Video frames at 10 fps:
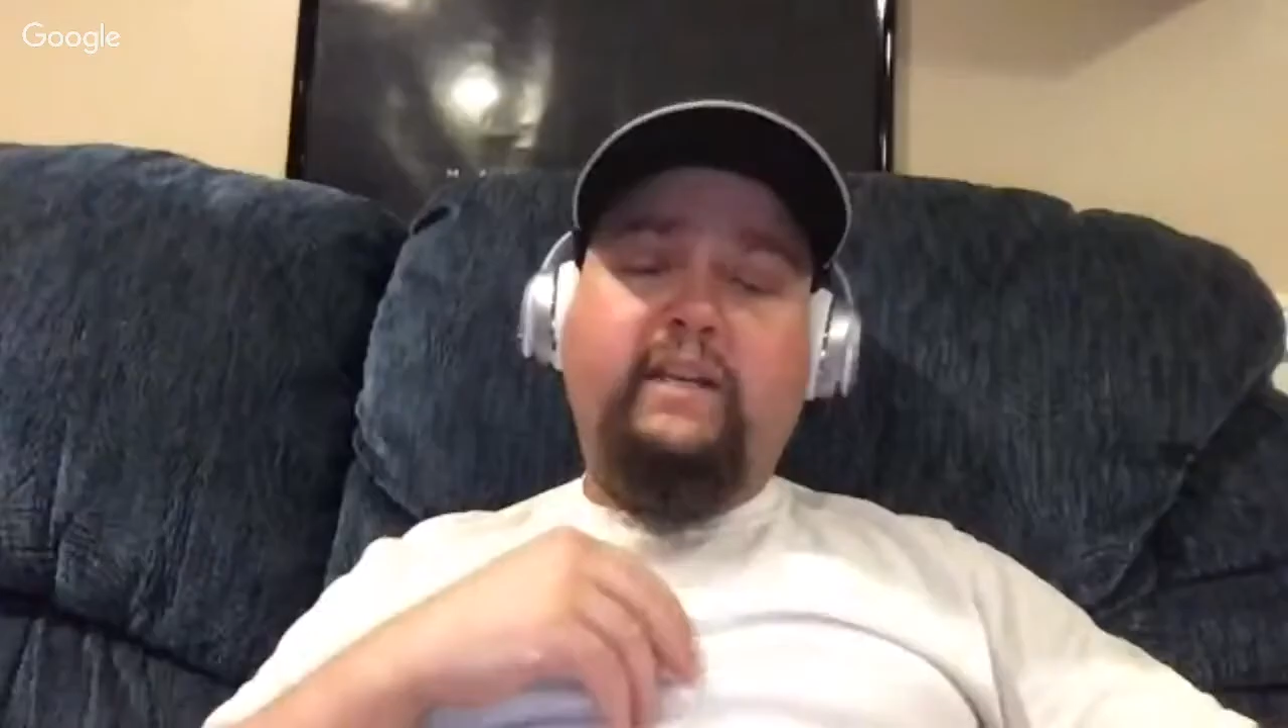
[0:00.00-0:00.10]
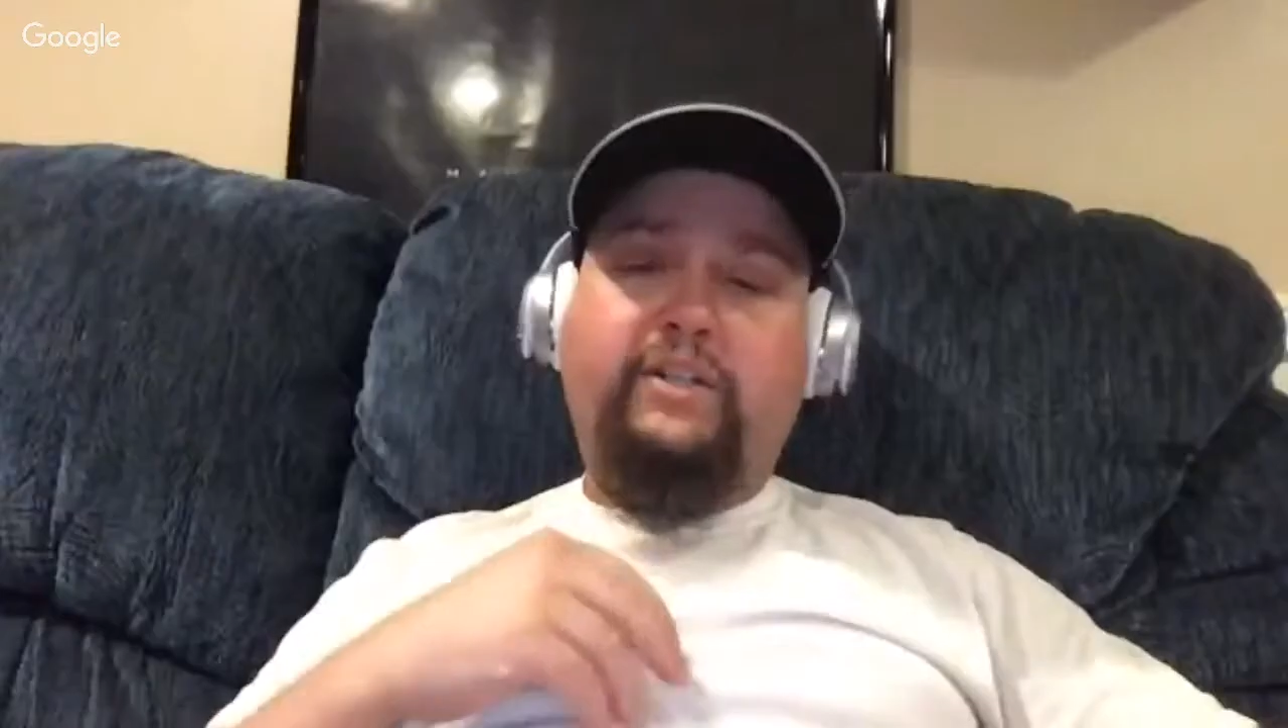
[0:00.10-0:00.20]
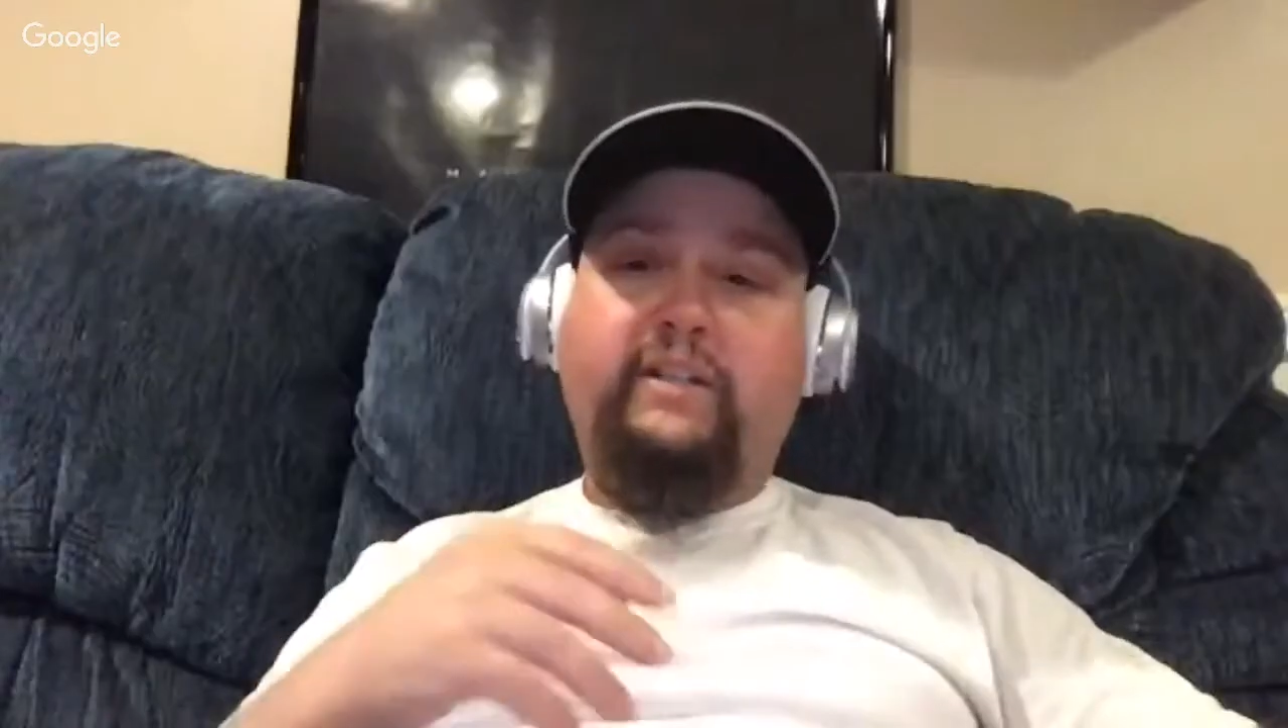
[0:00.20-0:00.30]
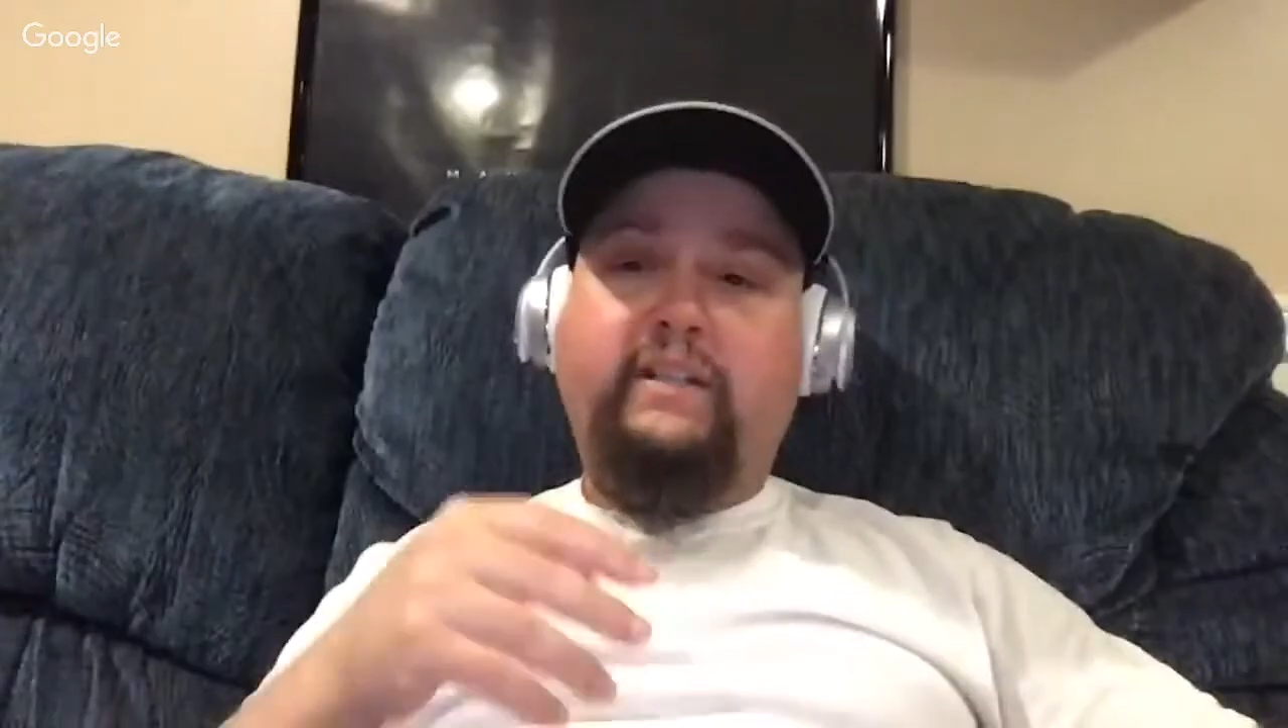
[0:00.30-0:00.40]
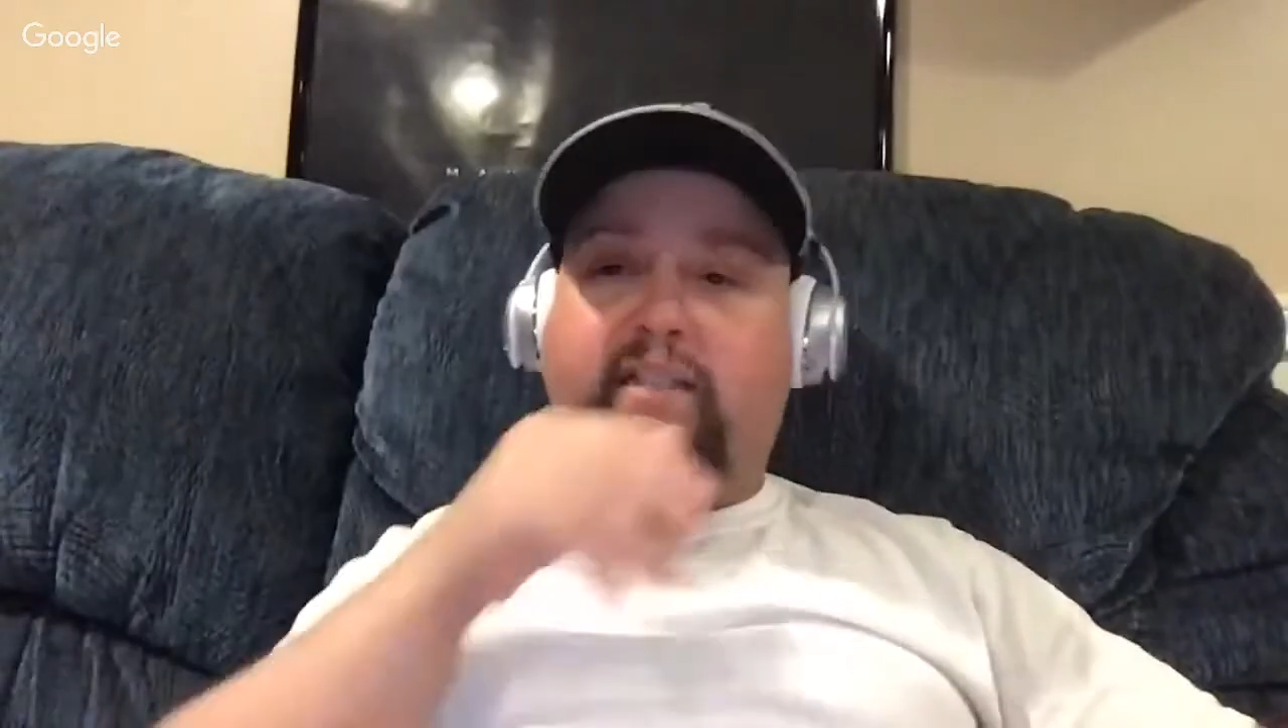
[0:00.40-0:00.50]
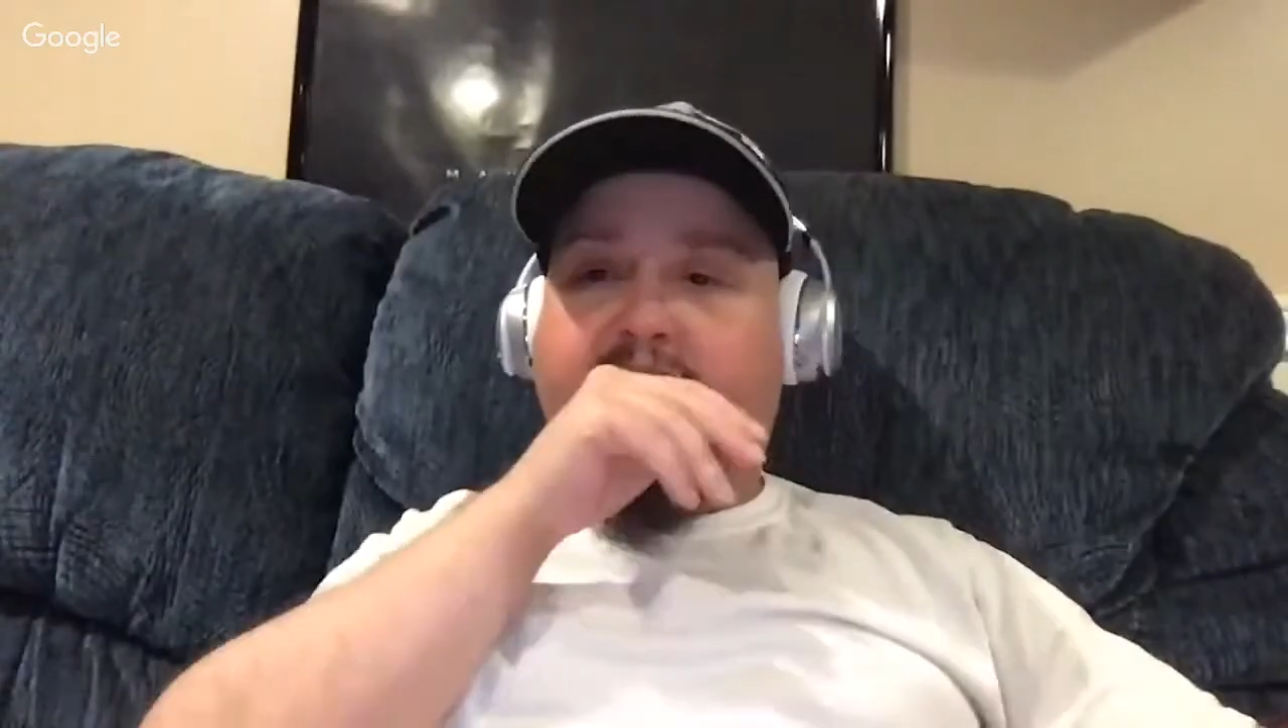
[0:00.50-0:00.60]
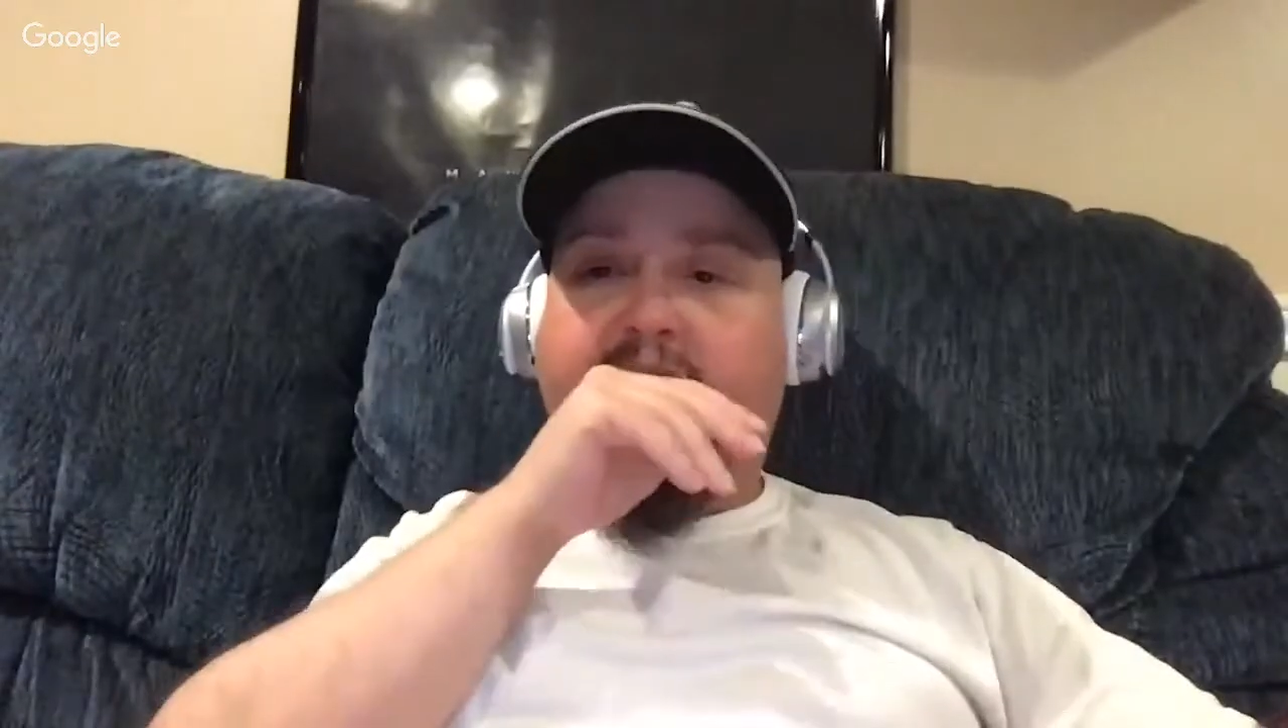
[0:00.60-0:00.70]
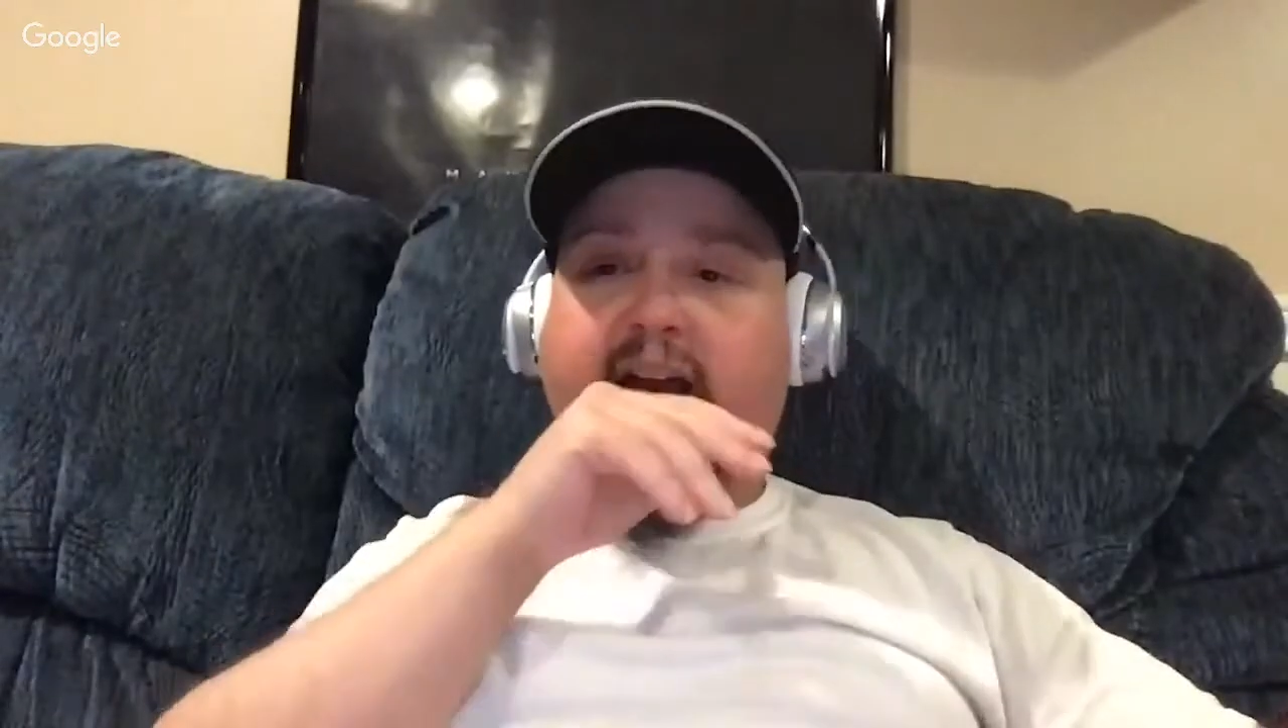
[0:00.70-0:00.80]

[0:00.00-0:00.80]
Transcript: is that he has